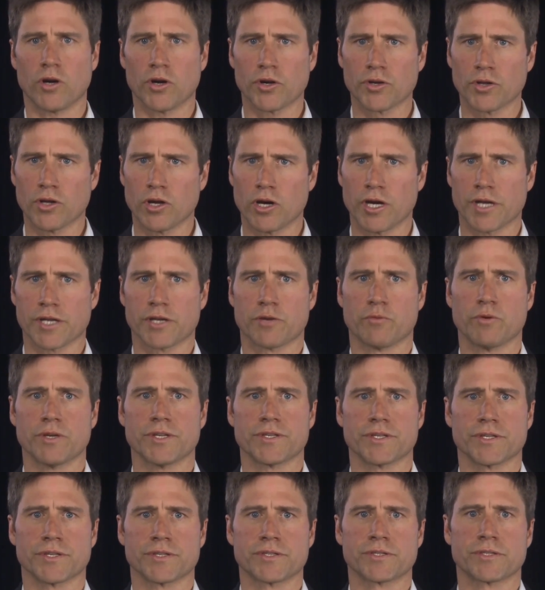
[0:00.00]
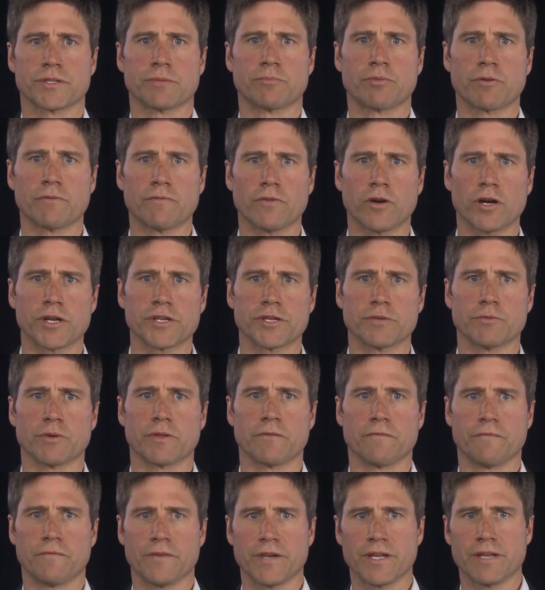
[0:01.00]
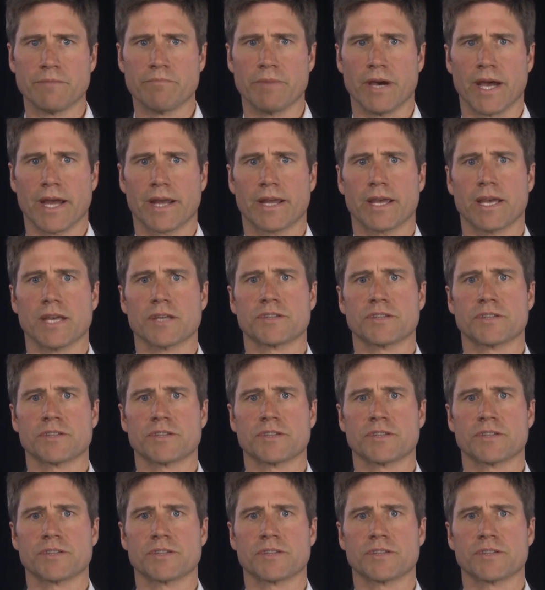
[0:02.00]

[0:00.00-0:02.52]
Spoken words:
online quizzes to provide you with feedback